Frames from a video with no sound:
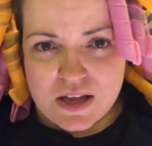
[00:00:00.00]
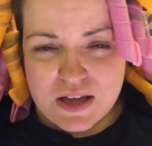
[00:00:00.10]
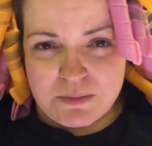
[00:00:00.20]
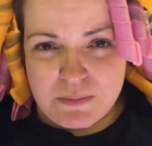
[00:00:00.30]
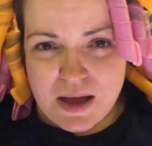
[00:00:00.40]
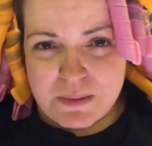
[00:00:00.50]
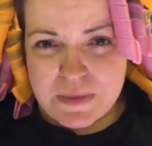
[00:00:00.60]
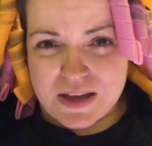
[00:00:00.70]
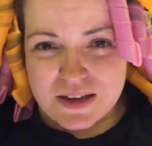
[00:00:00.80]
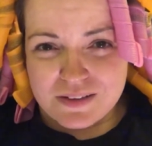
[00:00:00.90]
It might
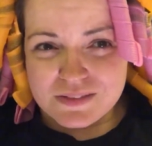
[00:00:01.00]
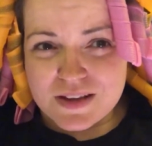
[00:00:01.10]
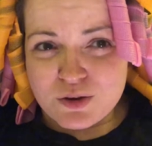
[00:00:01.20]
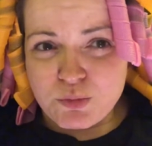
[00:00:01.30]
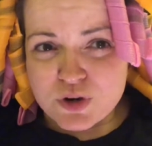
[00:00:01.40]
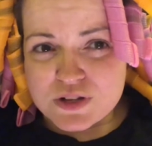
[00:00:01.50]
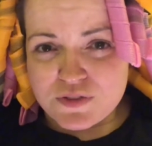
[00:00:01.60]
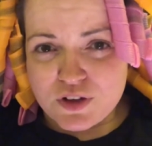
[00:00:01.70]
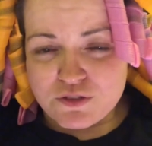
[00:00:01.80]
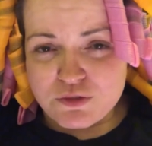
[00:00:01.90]
make it a little more
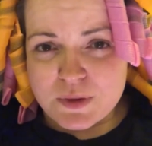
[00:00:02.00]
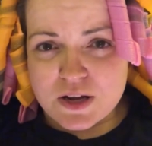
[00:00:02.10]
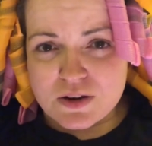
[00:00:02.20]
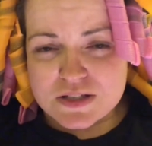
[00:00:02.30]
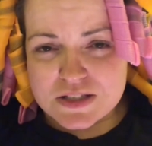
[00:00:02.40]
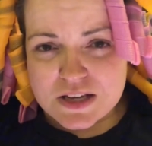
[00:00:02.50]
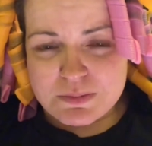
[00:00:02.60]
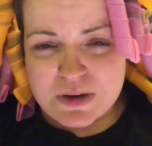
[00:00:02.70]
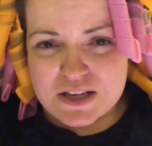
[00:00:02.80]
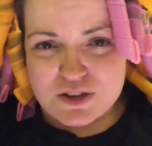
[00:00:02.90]
difficult for me to go to sleep,
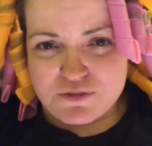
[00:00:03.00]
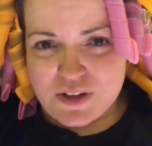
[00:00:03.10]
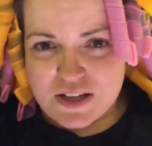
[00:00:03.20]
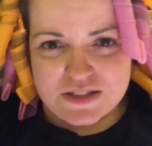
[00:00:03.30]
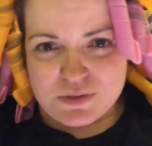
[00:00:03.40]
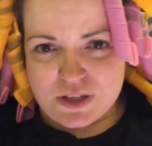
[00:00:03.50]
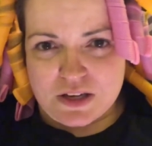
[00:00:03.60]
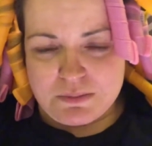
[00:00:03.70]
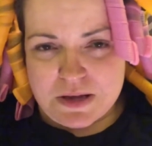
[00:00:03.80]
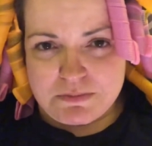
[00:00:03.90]
but I don't feel like it's really
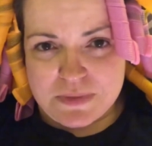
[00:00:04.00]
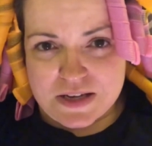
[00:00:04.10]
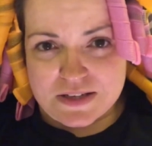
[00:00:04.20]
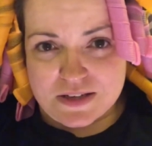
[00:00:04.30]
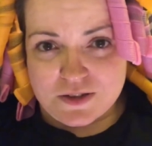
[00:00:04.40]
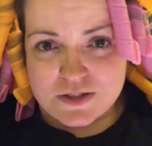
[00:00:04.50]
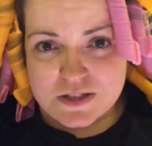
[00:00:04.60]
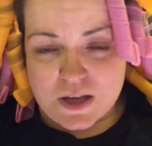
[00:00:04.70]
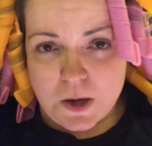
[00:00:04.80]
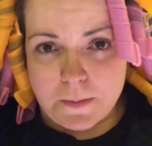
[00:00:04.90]
going to be a big deal.
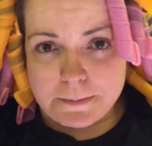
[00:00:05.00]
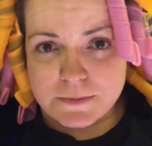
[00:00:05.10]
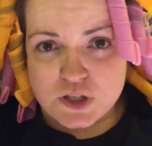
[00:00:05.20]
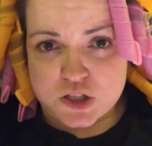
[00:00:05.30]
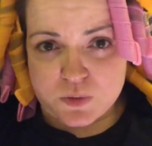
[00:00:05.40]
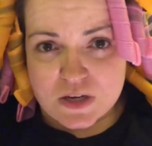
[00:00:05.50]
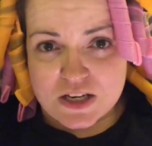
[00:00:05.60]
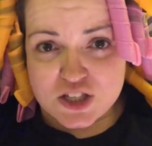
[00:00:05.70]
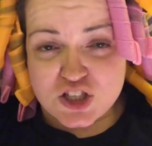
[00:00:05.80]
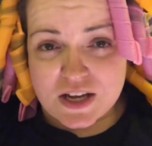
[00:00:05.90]
So just wanted to
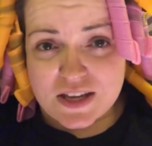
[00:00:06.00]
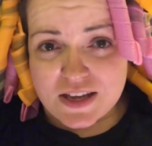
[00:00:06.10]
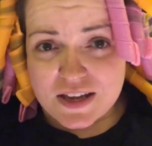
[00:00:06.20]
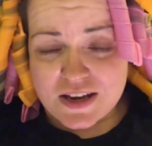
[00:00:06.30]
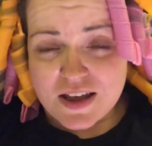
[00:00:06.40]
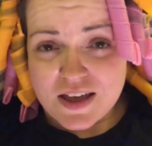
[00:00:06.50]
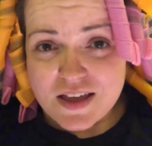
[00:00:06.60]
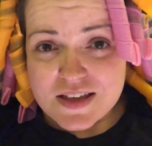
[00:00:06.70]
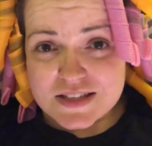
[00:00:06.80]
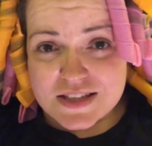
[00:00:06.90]
check in
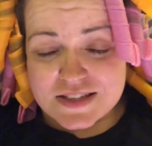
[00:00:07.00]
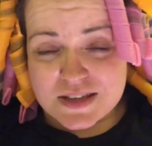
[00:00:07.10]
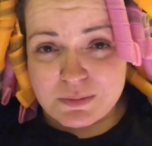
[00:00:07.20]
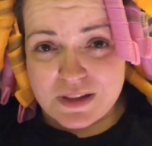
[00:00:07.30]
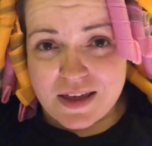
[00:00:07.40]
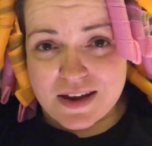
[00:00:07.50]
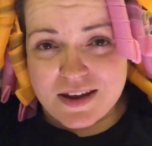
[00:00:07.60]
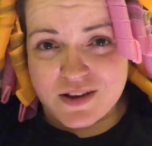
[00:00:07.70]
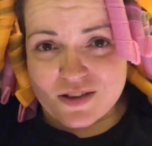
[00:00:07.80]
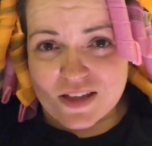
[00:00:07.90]
since I'm laying
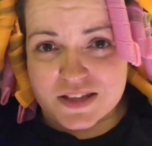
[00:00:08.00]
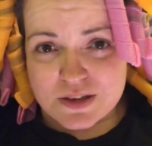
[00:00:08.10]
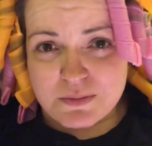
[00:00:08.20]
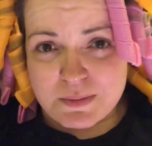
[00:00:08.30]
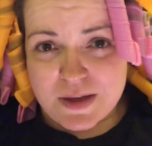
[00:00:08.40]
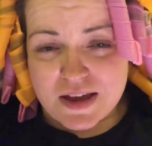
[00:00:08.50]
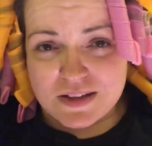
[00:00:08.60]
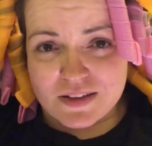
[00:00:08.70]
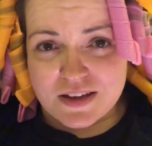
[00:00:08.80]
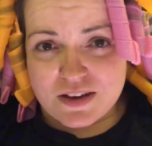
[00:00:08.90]
here and that's on my mind
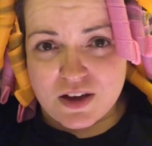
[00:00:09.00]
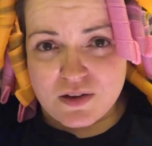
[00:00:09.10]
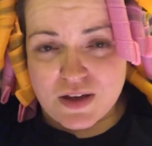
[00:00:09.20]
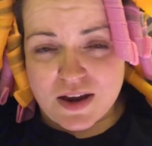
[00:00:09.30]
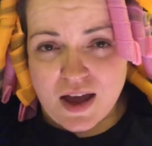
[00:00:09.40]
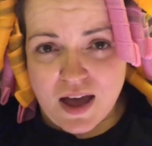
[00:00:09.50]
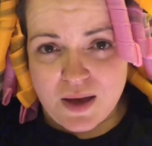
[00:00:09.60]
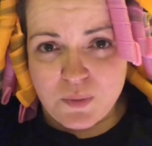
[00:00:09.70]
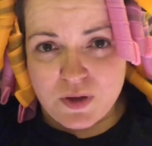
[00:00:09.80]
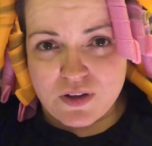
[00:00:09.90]
and let you know. And I
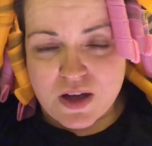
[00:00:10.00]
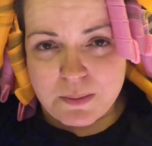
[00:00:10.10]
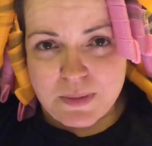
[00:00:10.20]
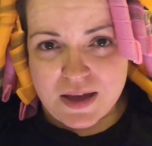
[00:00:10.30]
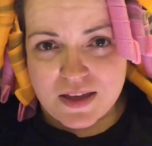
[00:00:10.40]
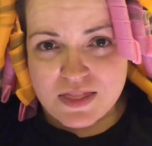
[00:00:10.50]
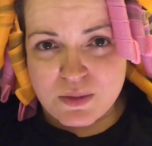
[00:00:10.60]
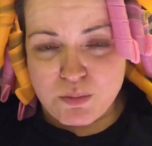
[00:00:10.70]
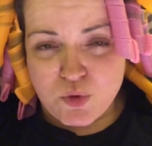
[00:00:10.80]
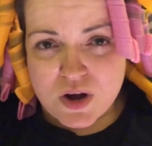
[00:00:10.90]
will come back in the
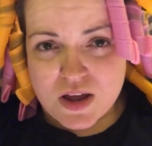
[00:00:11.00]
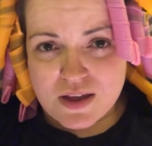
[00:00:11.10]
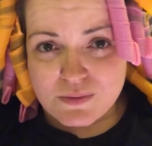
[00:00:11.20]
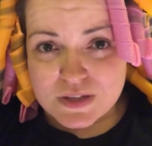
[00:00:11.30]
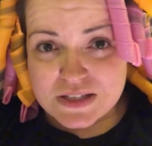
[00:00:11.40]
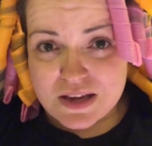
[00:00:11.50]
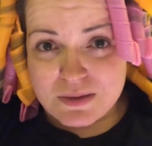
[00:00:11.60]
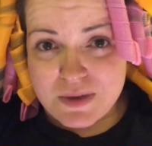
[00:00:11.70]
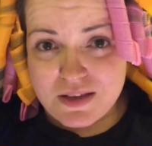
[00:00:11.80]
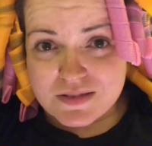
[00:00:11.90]
morning and we'll take them
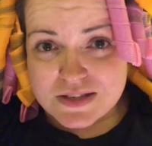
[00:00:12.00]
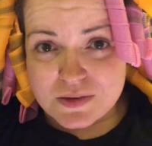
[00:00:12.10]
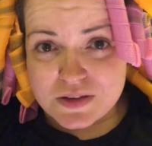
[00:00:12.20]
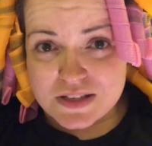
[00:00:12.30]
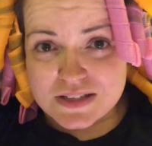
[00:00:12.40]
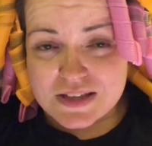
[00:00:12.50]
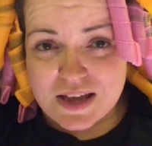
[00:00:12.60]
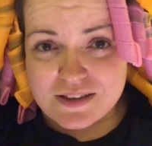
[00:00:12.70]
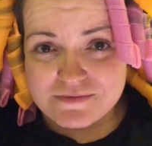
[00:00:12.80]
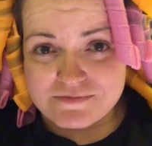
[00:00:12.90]
out and see what it looks like.